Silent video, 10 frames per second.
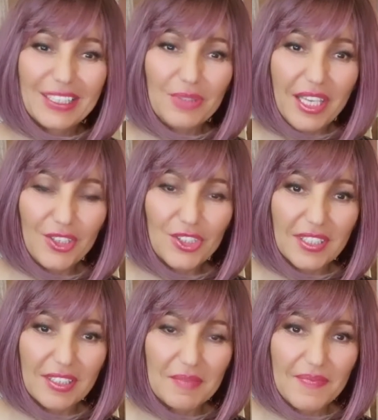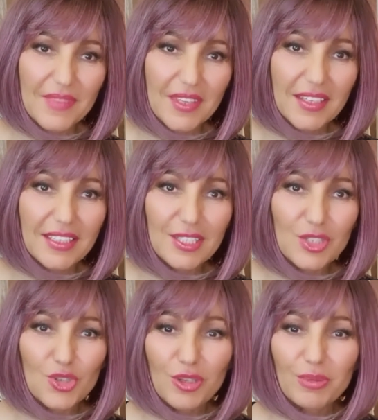creation. The
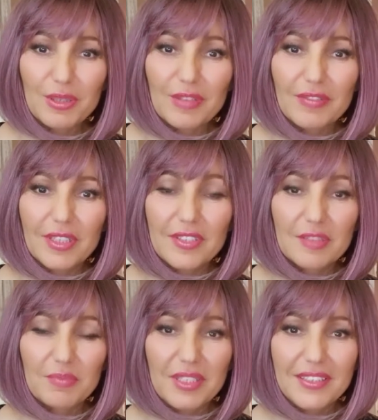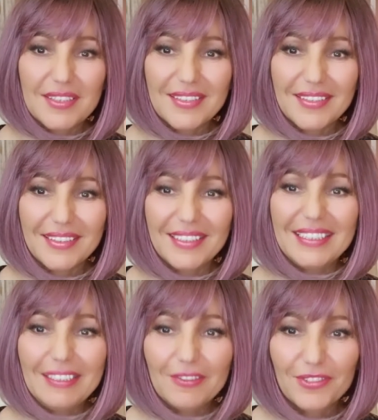soul retrieval is a bit
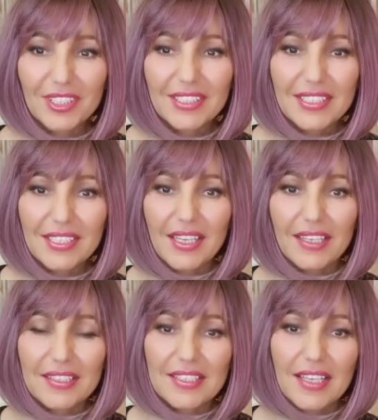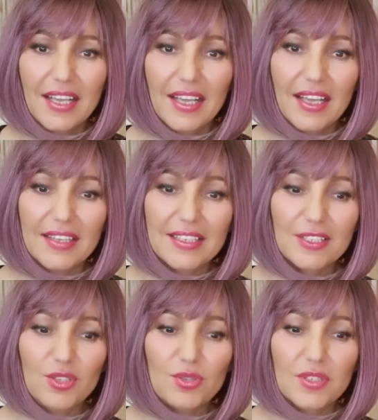different, as
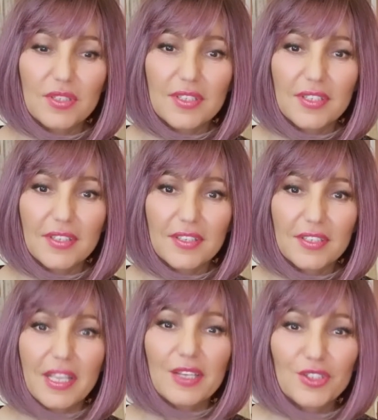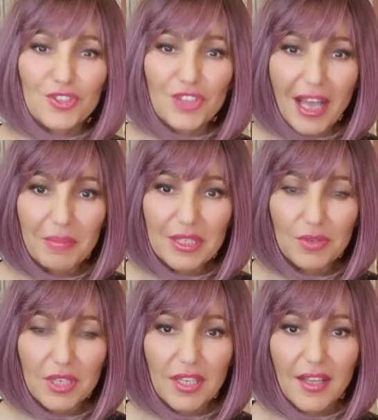it uses the sacred
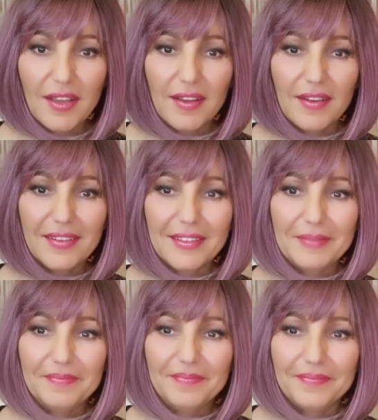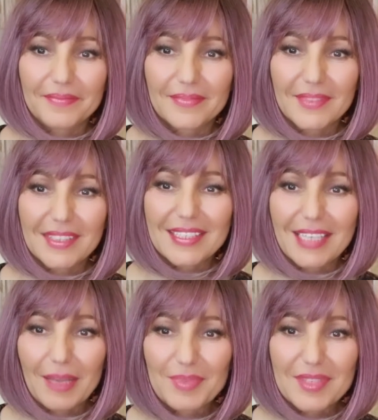geometry
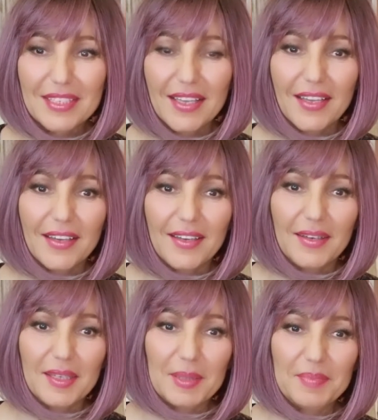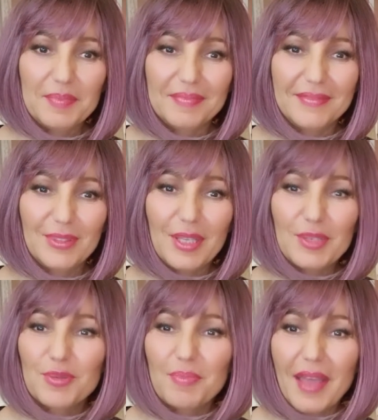steps to
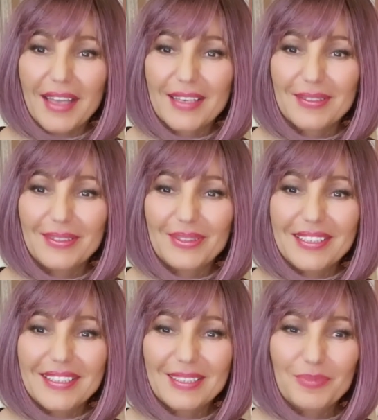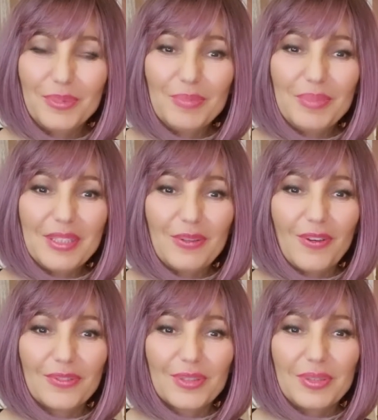get you back to the original blueprint
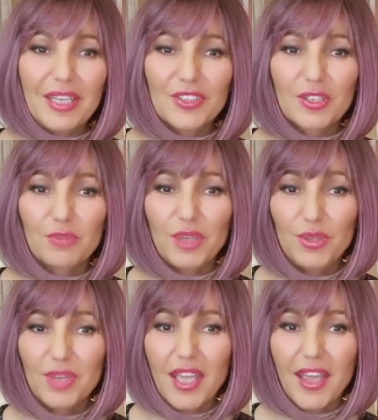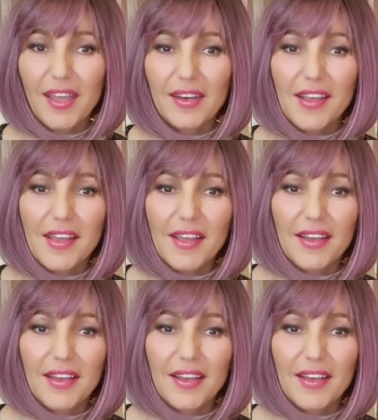of creation, where you can